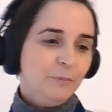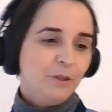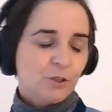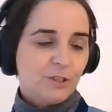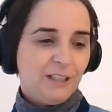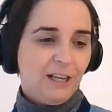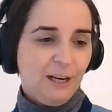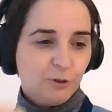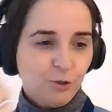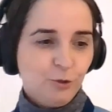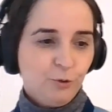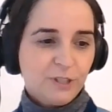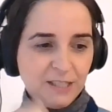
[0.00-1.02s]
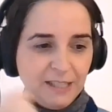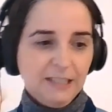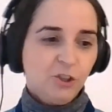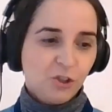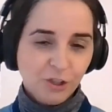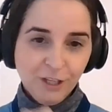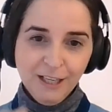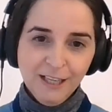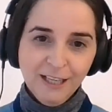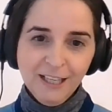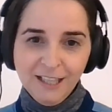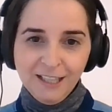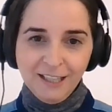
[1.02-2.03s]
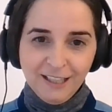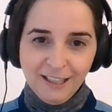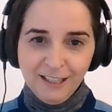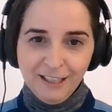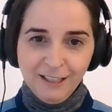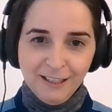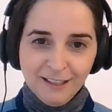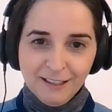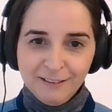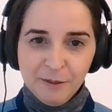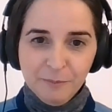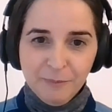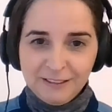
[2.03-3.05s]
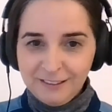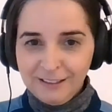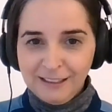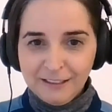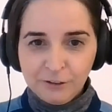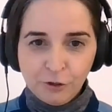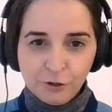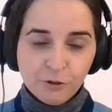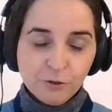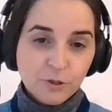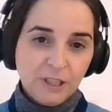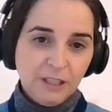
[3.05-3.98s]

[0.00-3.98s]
because it allows you to stitch the material that you're